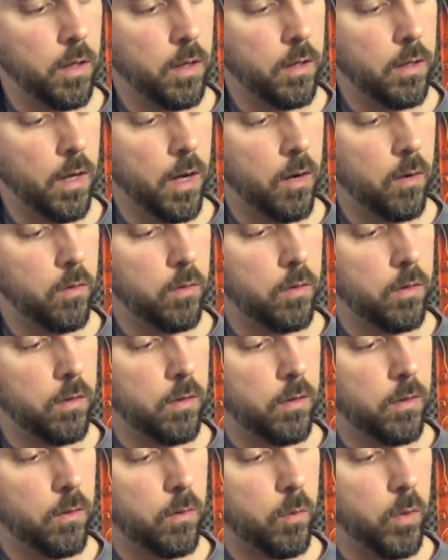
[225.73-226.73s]
now,
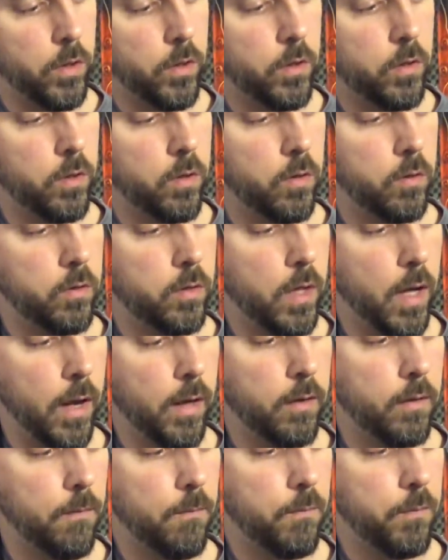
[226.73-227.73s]
whether you use
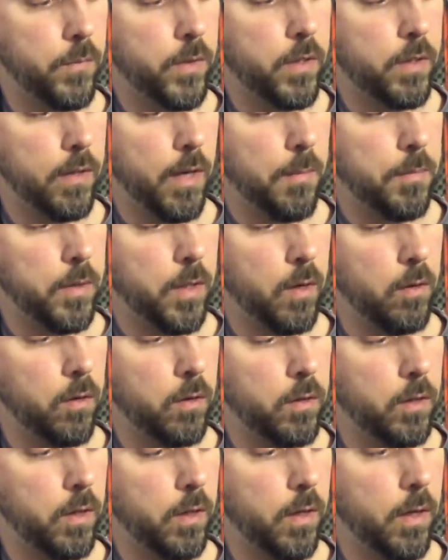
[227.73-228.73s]
that step down
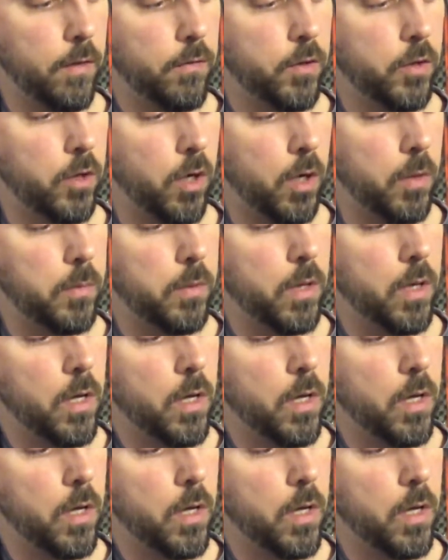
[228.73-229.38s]
on the F sharp,